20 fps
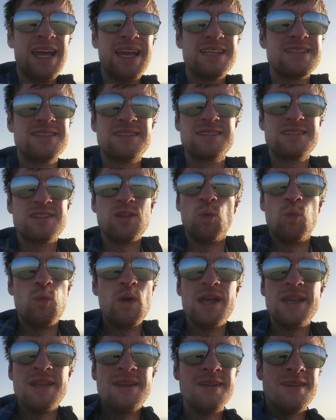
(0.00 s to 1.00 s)
it's the
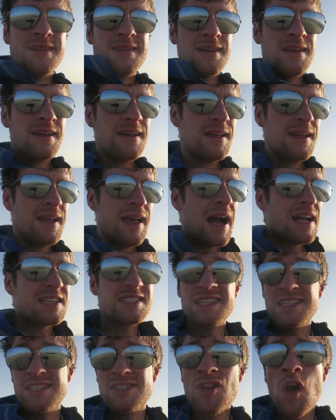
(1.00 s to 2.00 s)
wind.
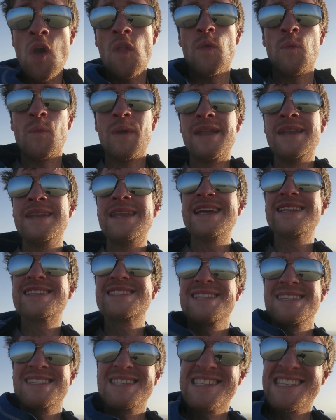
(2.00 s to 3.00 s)
Actually, it's not the wind, it's
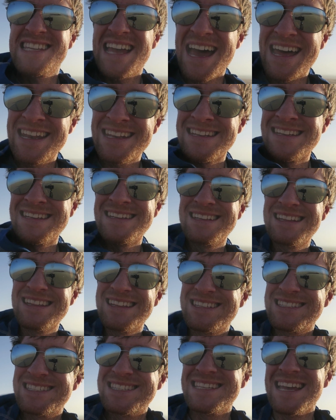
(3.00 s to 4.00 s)
the sand.
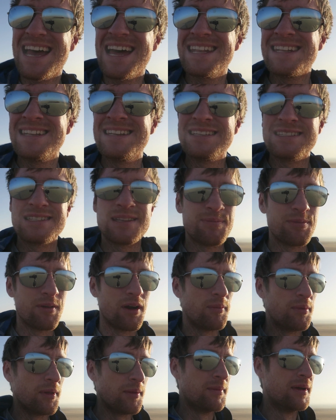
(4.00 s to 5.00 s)
The sand is the
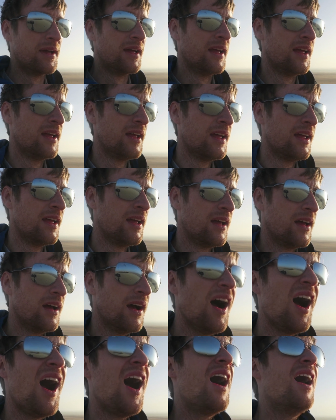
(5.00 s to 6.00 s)
problem.
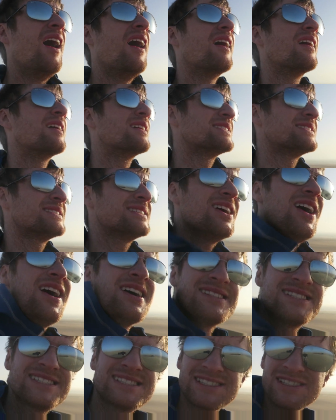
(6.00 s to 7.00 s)
Ah,
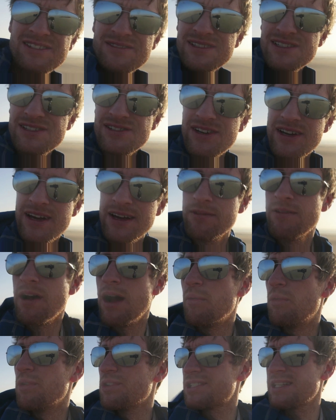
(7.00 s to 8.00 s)
God, so annoying.
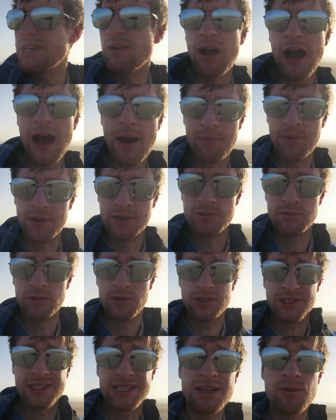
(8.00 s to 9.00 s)
Right, we'll see what happens.
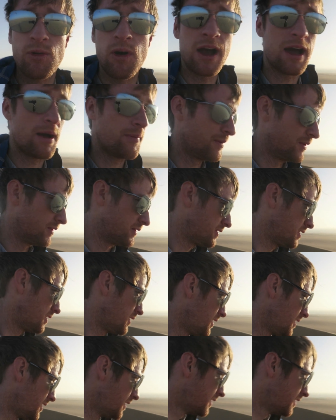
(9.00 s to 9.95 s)
We'll see what happens.